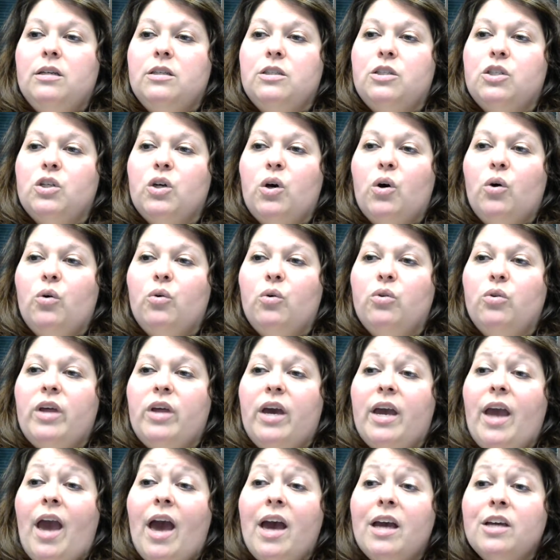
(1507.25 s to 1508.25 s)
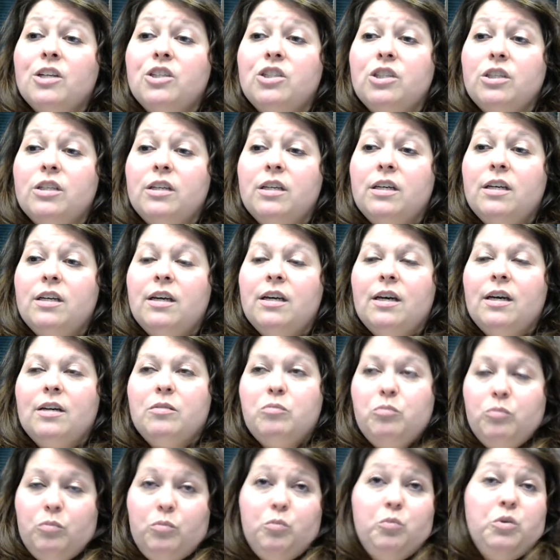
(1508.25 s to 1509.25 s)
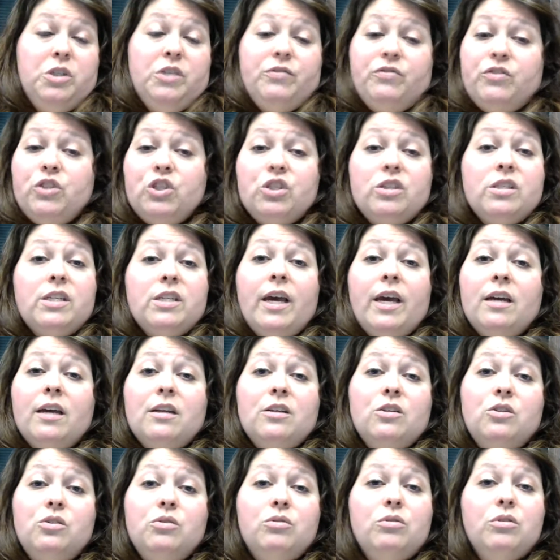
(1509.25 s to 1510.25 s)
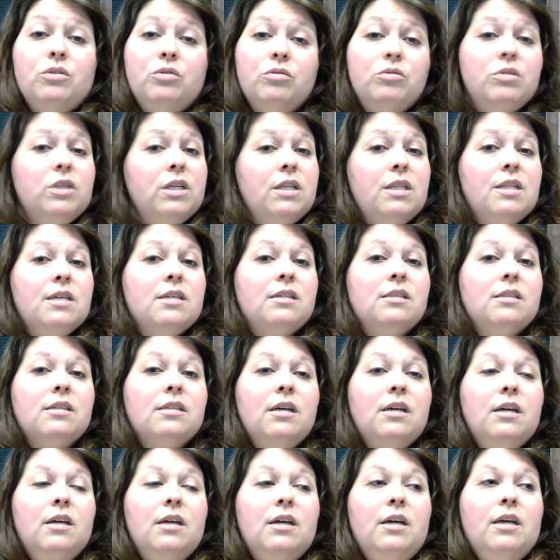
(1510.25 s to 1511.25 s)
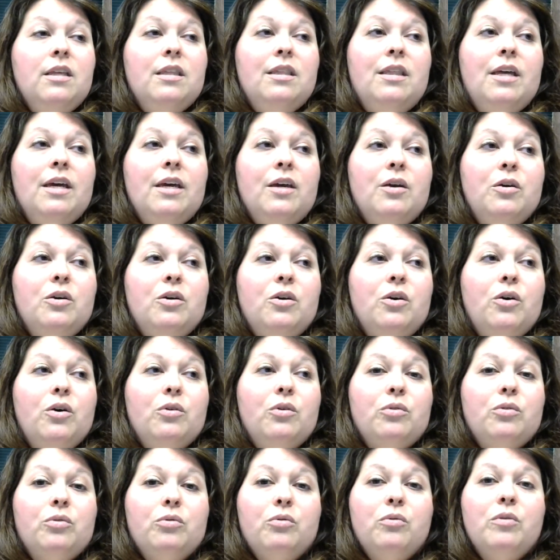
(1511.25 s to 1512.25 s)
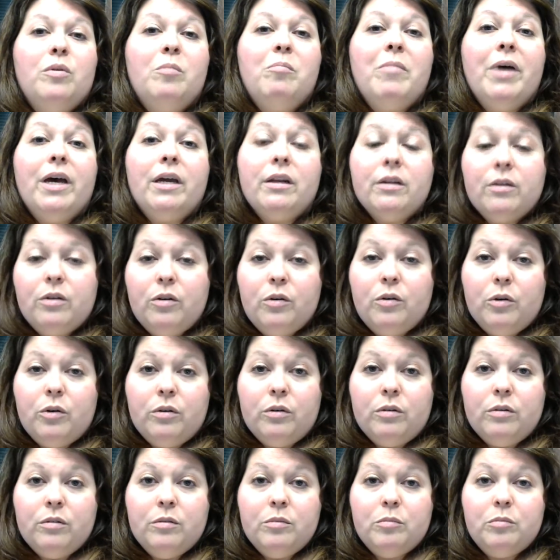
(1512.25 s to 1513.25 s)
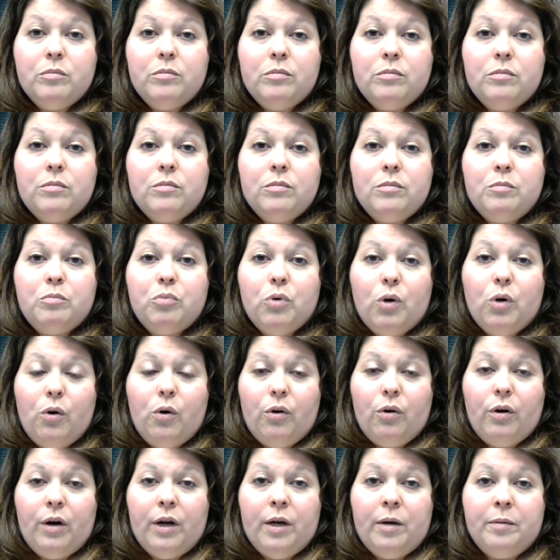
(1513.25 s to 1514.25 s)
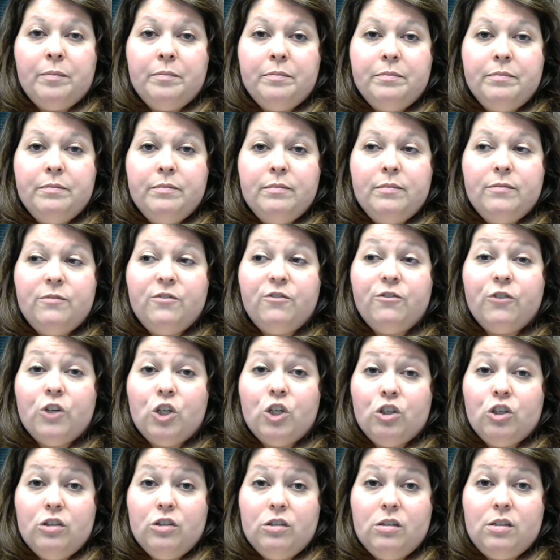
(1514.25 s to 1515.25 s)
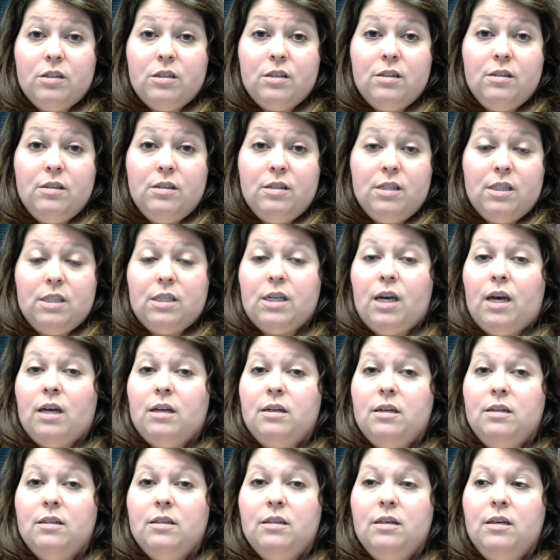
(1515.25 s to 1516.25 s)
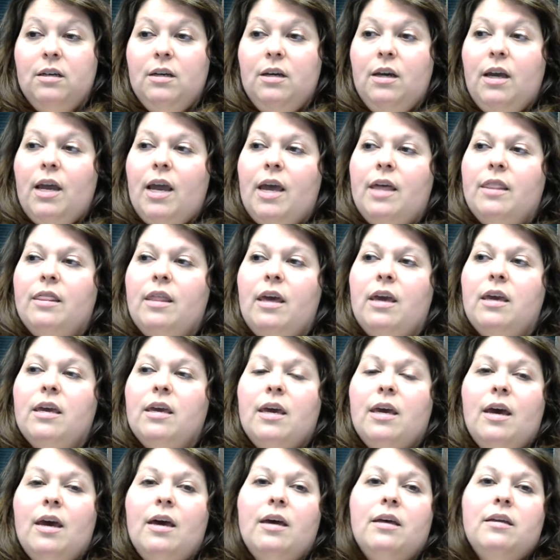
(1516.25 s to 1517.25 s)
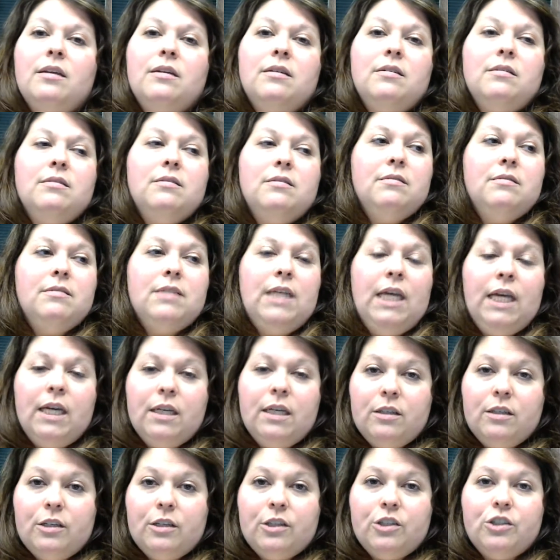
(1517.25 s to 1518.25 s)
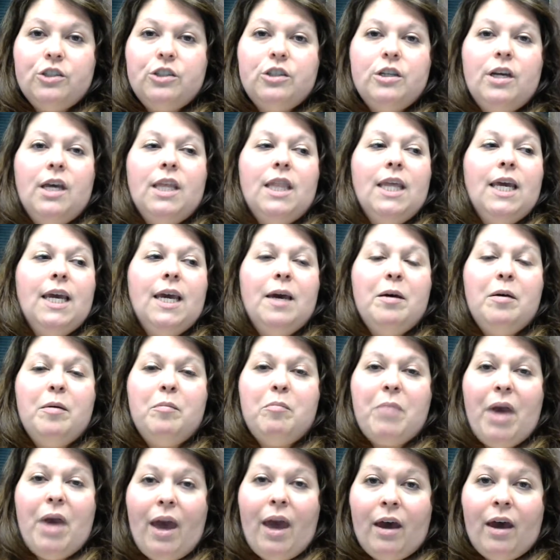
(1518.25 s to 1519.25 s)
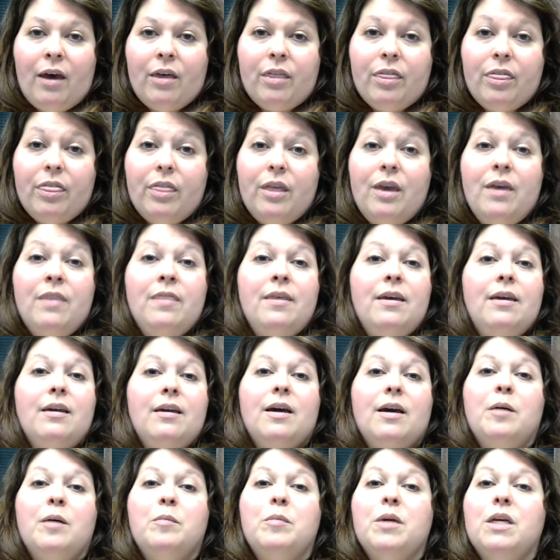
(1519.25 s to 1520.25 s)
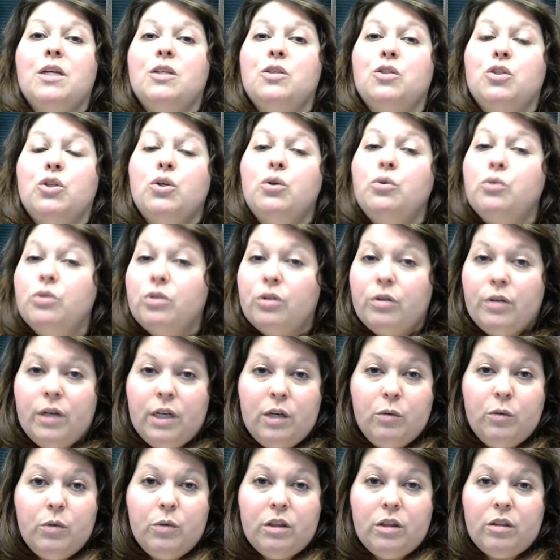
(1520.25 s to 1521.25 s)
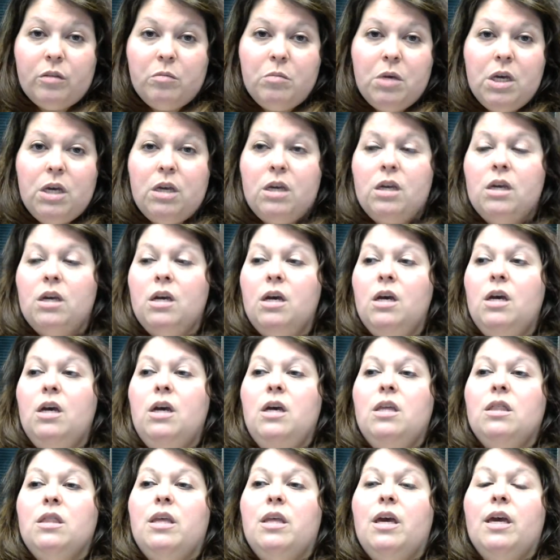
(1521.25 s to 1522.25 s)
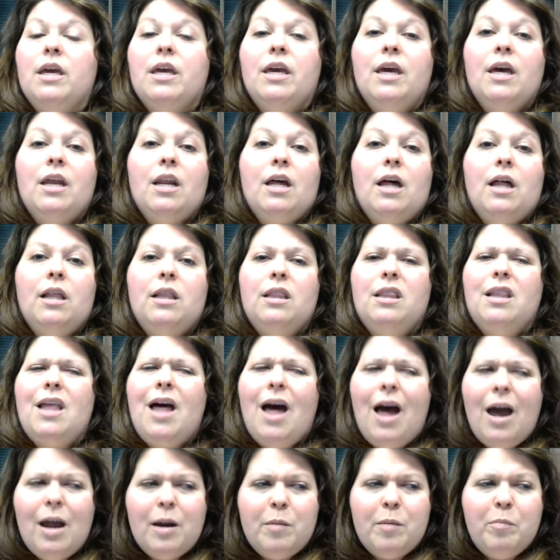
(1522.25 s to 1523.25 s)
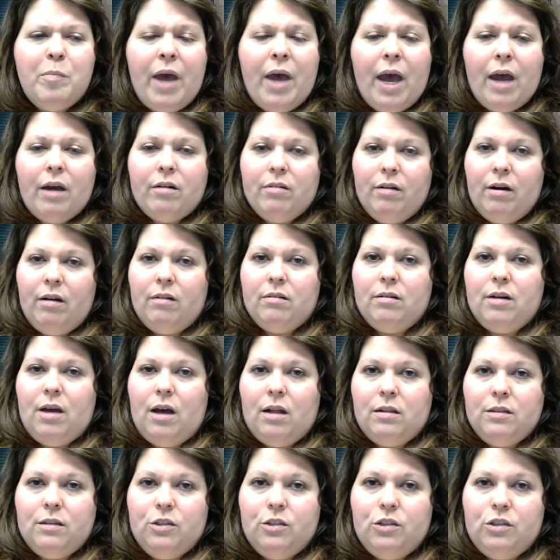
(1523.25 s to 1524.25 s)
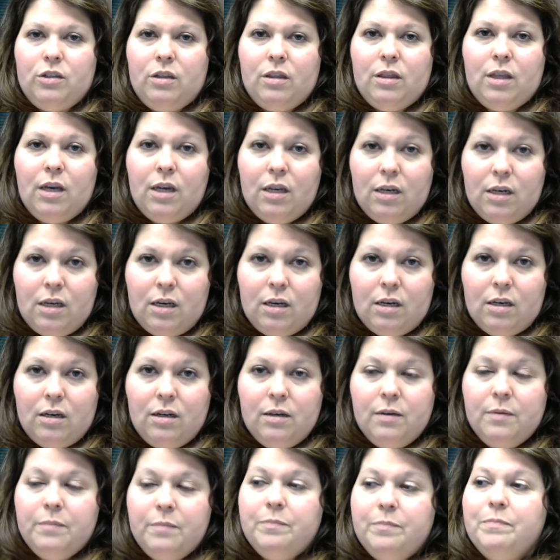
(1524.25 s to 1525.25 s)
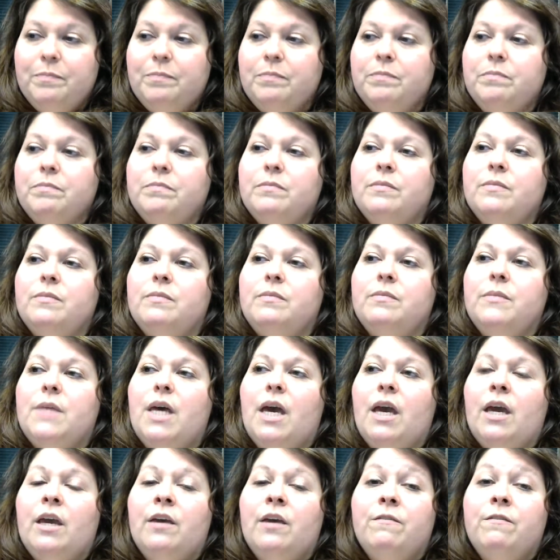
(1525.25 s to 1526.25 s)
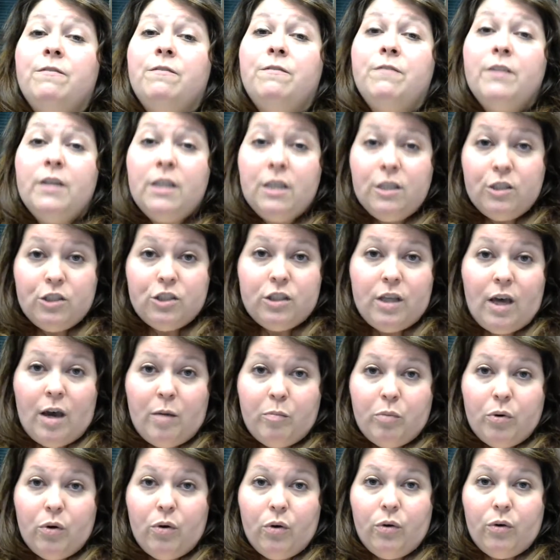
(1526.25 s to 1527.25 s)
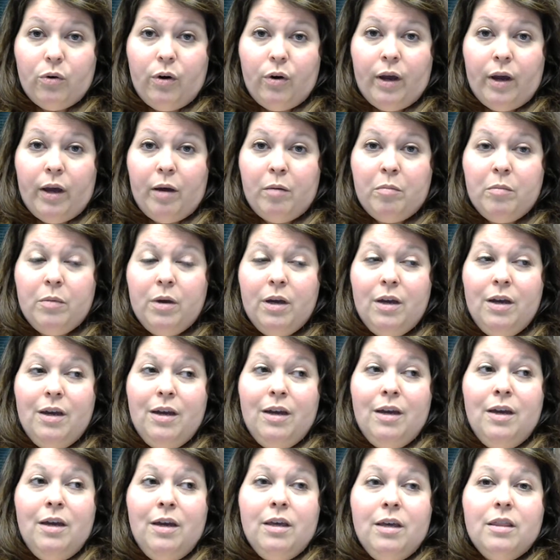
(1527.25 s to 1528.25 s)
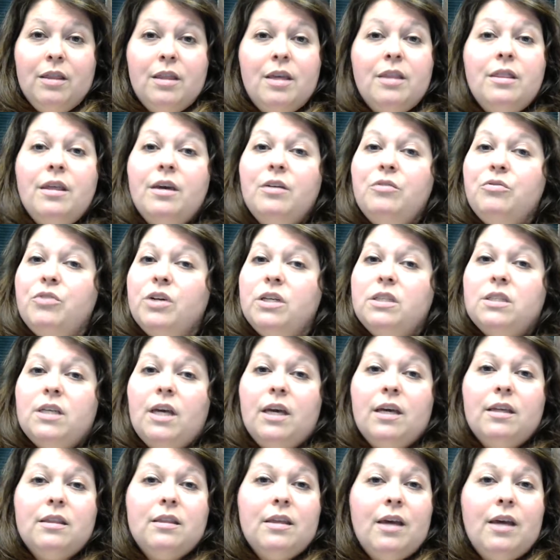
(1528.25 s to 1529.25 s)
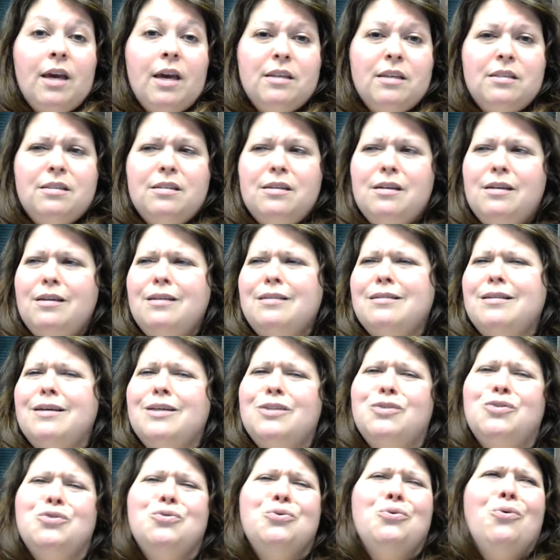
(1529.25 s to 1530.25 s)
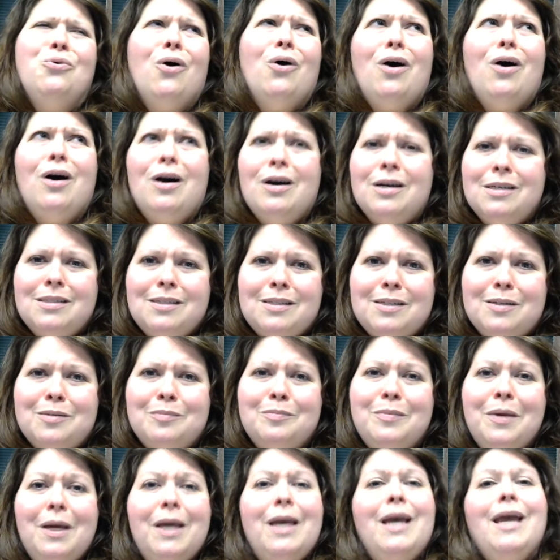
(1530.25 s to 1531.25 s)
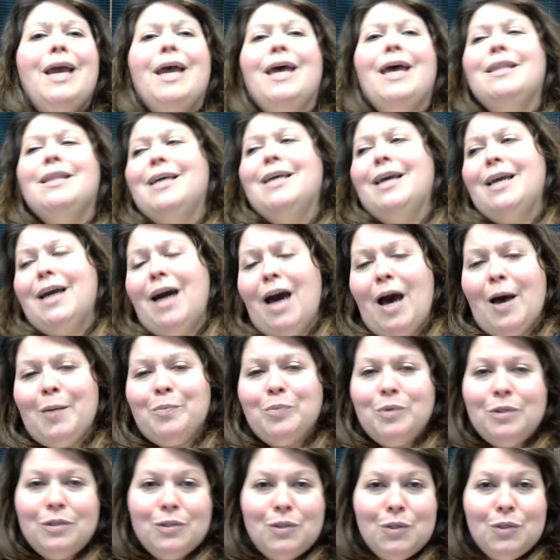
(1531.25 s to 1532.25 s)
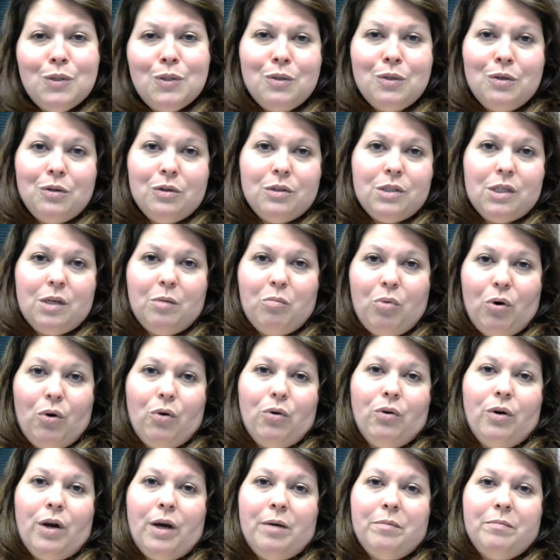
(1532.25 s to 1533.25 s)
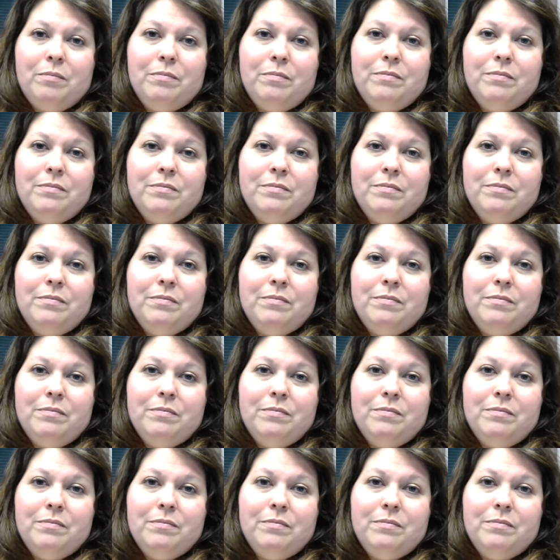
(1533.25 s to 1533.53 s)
So they actually, we've just had a student who did this. They go through the medical program first instead, and they get English, and they get math, and they come get tutoring with me. They get a lot of background knowledge that they need. They finish that program, then they retake the HESI, they do awesome, and they hop into the nursing program.